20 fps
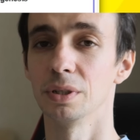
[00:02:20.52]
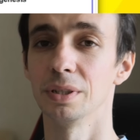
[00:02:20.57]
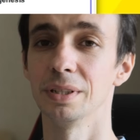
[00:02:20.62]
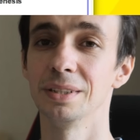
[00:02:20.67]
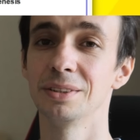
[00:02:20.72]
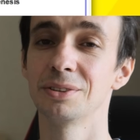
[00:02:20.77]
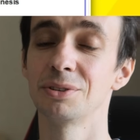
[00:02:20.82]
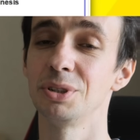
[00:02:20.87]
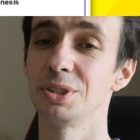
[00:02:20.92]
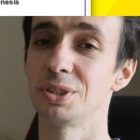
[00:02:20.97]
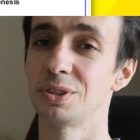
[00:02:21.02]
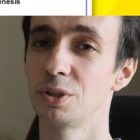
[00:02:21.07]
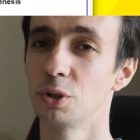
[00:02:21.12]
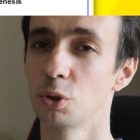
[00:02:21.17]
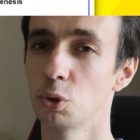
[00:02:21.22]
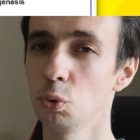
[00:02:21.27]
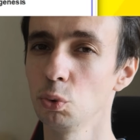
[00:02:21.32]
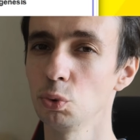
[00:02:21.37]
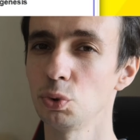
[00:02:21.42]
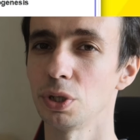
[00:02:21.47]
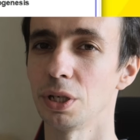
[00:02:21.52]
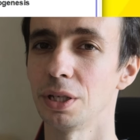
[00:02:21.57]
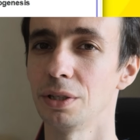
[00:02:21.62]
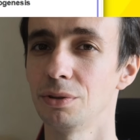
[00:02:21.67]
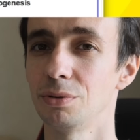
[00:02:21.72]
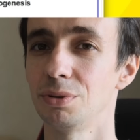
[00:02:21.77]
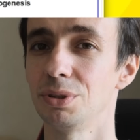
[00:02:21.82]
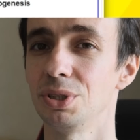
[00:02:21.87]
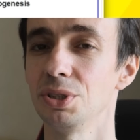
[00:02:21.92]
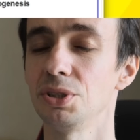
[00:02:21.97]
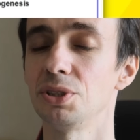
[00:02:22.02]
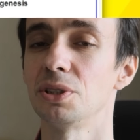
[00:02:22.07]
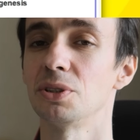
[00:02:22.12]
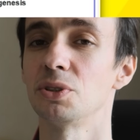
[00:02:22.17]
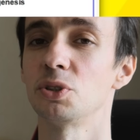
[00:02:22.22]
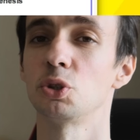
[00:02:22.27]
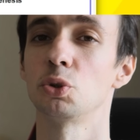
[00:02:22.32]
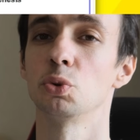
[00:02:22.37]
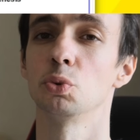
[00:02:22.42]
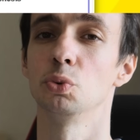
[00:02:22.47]
increased growth and
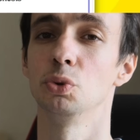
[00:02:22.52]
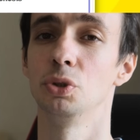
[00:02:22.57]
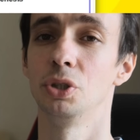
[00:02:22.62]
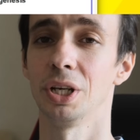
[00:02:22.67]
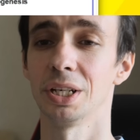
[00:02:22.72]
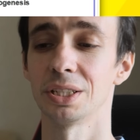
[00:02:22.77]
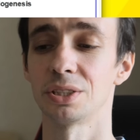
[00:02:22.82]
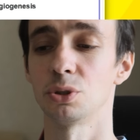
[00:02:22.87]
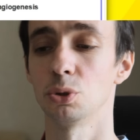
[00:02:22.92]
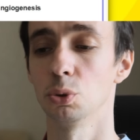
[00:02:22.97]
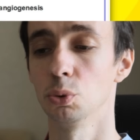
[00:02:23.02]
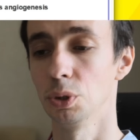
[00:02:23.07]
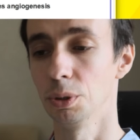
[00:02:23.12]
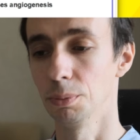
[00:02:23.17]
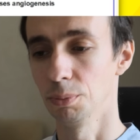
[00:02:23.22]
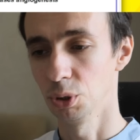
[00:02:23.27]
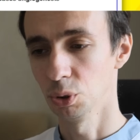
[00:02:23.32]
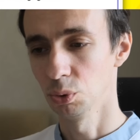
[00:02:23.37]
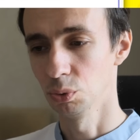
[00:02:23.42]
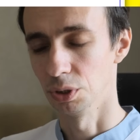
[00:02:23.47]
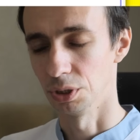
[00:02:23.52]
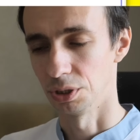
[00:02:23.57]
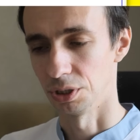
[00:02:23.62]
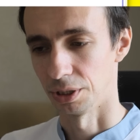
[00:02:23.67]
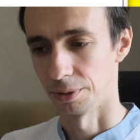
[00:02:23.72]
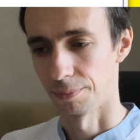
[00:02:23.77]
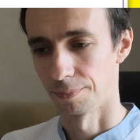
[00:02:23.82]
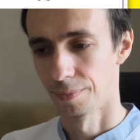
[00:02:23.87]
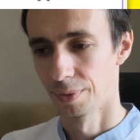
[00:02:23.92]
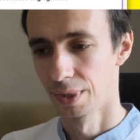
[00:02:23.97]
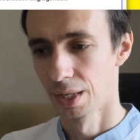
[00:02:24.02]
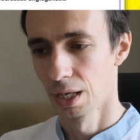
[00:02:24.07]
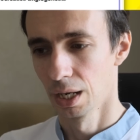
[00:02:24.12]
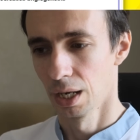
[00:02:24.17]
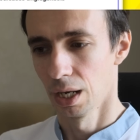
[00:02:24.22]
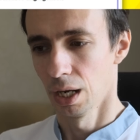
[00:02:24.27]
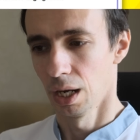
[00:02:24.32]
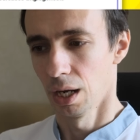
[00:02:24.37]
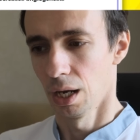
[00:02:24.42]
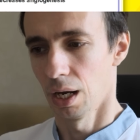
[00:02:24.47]
resistance to death to immunity.
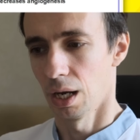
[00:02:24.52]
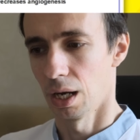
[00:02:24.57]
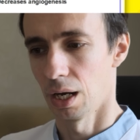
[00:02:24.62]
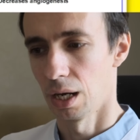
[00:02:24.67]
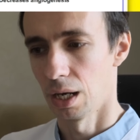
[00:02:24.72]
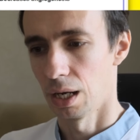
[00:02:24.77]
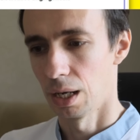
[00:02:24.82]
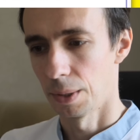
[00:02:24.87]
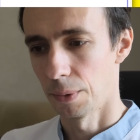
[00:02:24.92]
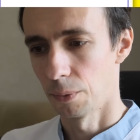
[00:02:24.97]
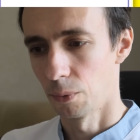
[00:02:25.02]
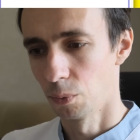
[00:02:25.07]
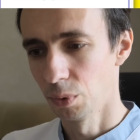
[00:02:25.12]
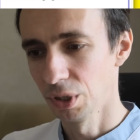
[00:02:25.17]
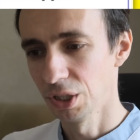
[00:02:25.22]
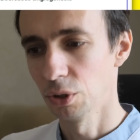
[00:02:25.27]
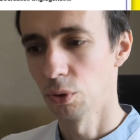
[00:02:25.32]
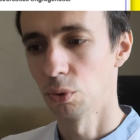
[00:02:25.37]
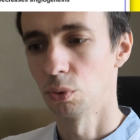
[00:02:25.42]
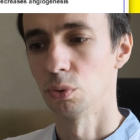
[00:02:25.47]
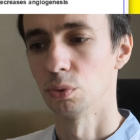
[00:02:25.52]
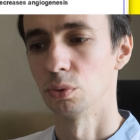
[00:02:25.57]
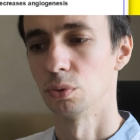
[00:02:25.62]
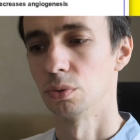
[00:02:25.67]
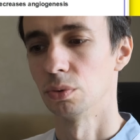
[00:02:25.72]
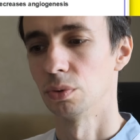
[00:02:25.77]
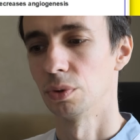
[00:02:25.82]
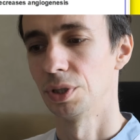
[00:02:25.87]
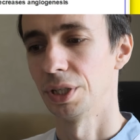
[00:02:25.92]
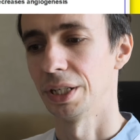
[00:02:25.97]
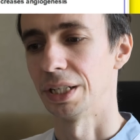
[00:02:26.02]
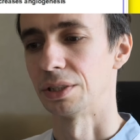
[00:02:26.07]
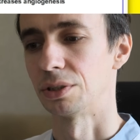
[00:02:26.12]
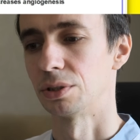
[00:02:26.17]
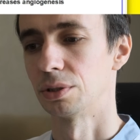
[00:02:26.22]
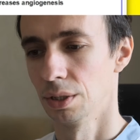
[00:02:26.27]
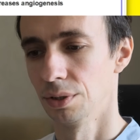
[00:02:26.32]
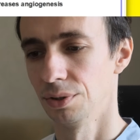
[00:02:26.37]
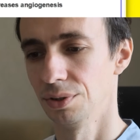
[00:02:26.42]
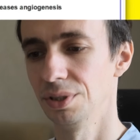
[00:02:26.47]
We know
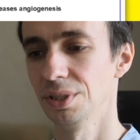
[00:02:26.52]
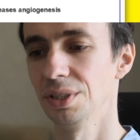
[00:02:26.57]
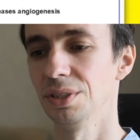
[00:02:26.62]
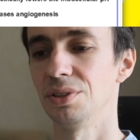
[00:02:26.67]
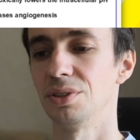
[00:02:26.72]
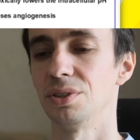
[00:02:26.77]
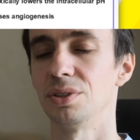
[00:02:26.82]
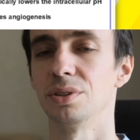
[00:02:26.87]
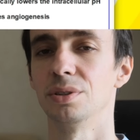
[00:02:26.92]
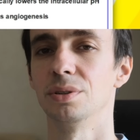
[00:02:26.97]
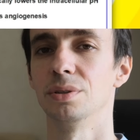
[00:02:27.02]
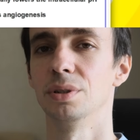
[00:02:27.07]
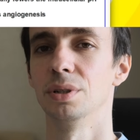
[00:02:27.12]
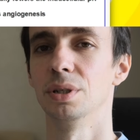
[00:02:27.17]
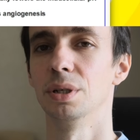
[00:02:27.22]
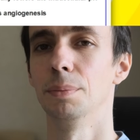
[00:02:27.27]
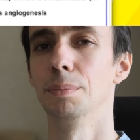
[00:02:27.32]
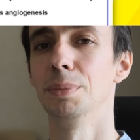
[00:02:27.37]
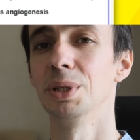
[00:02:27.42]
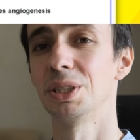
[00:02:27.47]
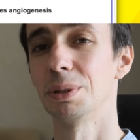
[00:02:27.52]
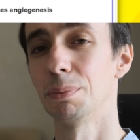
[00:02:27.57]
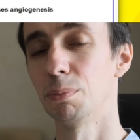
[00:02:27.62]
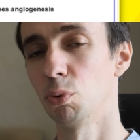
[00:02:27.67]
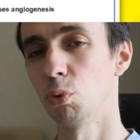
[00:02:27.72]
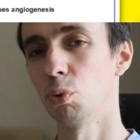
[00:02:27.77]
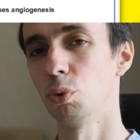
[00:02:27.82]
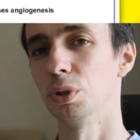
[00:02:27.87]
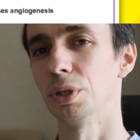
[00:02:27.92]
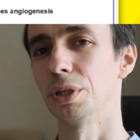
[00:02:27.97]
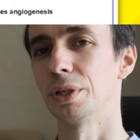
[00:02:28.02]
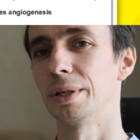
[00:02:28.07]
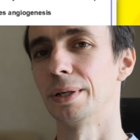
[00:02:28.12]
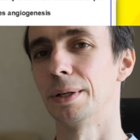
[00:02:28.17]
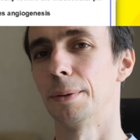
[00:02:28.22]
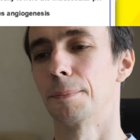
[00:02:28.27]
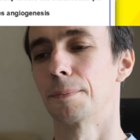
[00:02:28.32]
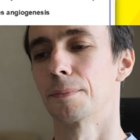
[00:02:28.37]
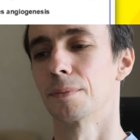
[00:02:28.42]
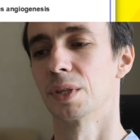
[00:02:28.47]
that this metabolic
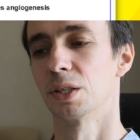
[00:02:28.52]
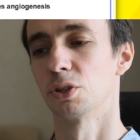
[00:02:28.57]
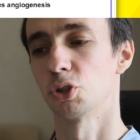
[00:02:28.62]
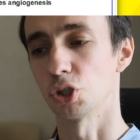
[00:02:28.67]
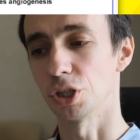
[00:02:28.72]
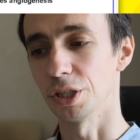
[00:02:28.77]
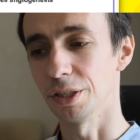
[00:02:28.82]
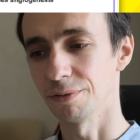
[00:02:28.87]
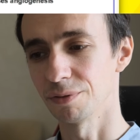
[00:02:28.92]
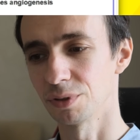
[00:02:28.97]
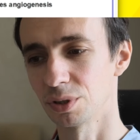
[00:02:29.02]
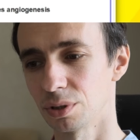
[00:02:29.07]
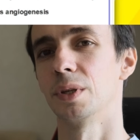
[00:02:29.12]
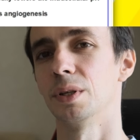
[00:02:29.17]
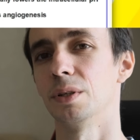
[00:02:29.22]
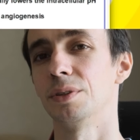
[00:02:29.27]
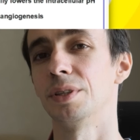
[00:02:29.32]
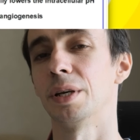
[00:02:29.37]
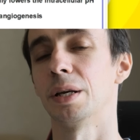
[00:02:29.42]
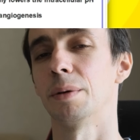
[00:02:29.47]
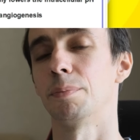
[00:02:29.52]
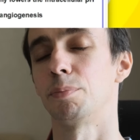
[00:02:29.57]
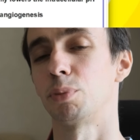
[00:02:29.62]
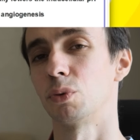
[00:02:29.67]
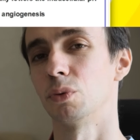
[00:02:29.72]
shift, the